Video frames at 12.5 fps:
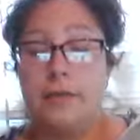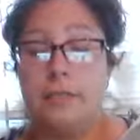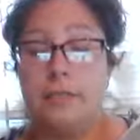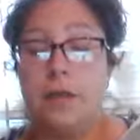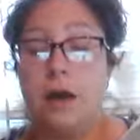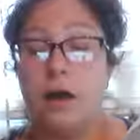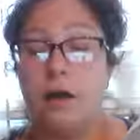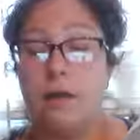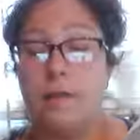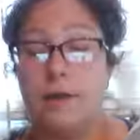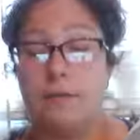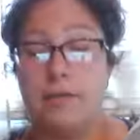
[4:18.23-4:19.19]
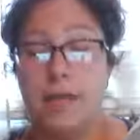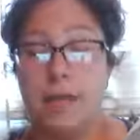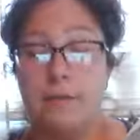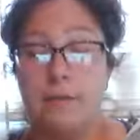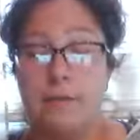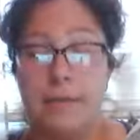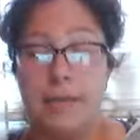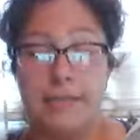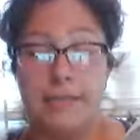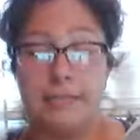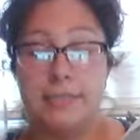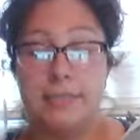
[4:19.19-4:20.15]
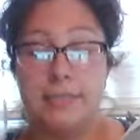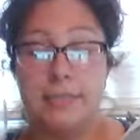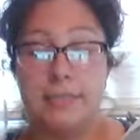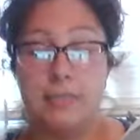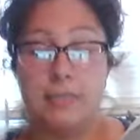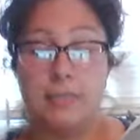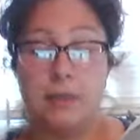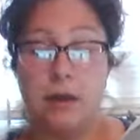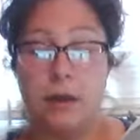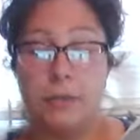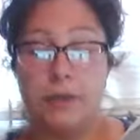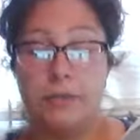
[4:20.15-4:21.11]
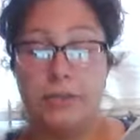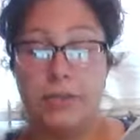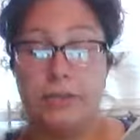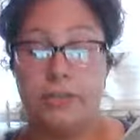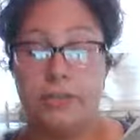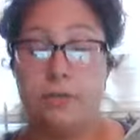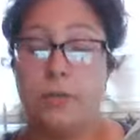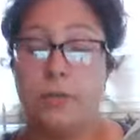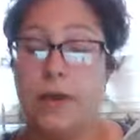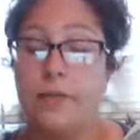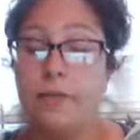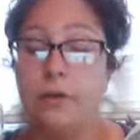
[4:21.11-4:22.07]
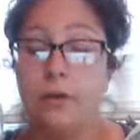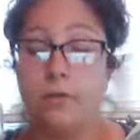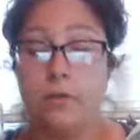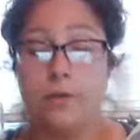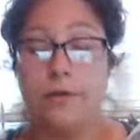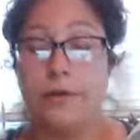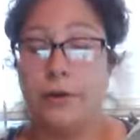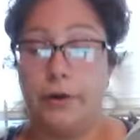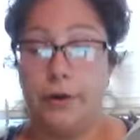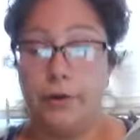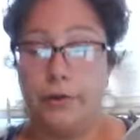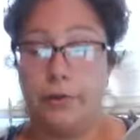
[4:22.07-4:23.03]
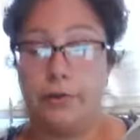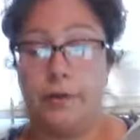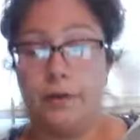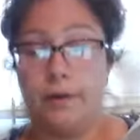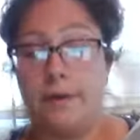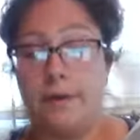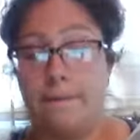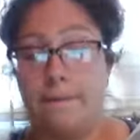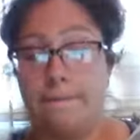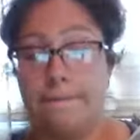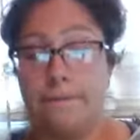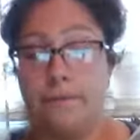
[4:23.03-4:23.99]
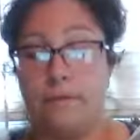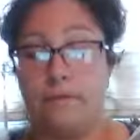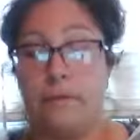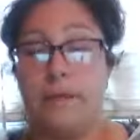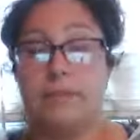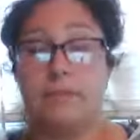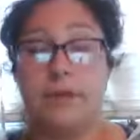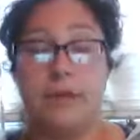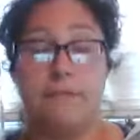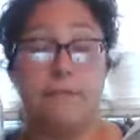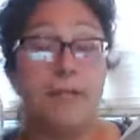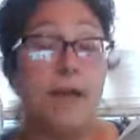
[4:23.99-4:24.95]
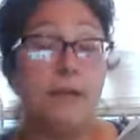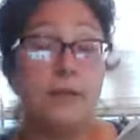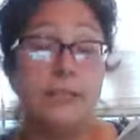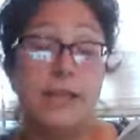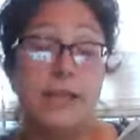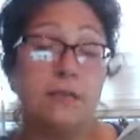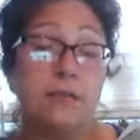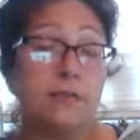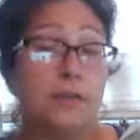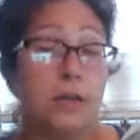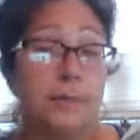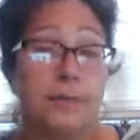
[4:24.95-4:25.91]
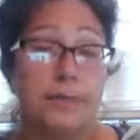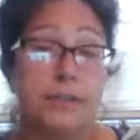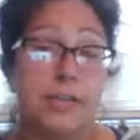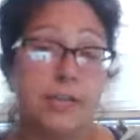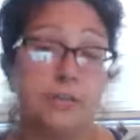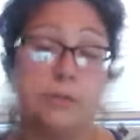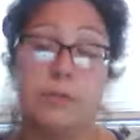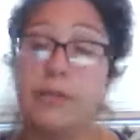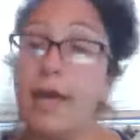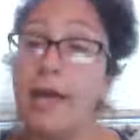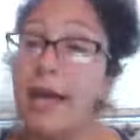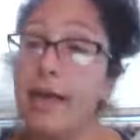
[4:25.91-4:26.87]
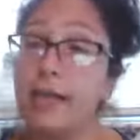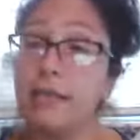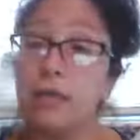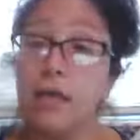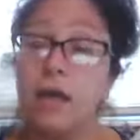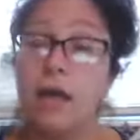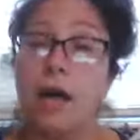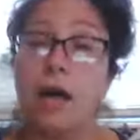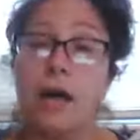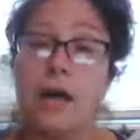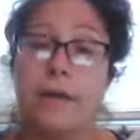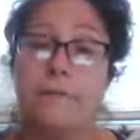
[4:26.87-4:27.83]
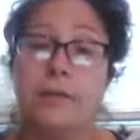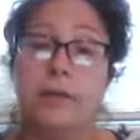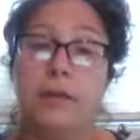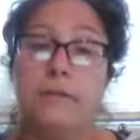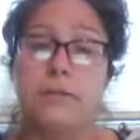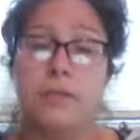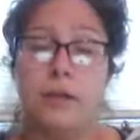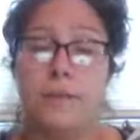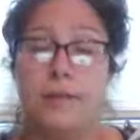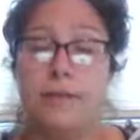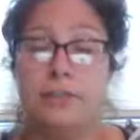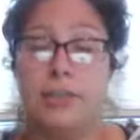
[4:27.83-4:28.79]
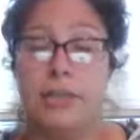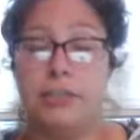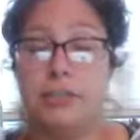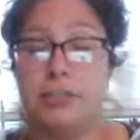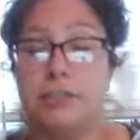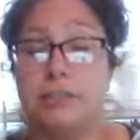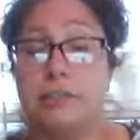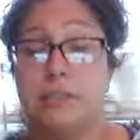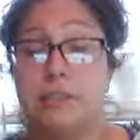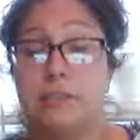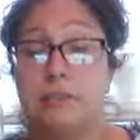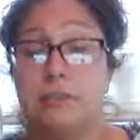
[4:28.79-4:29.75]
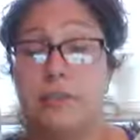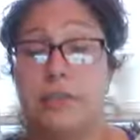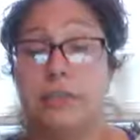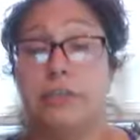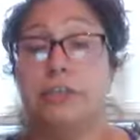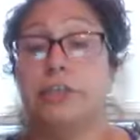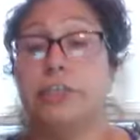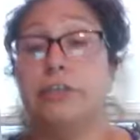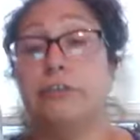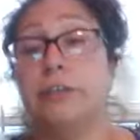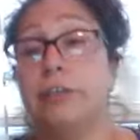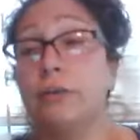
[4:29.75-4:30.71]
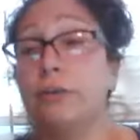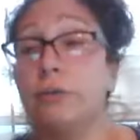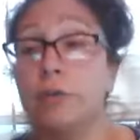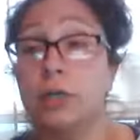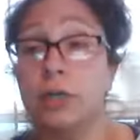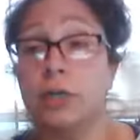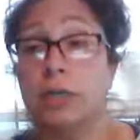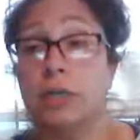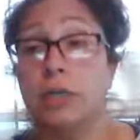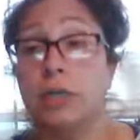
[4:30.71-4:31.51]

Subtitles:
Talk about time and places. Talk about changes in the weather or the earth. If you guys planted flowers out, talk about the changes with that. You can even talk about the changes in your children or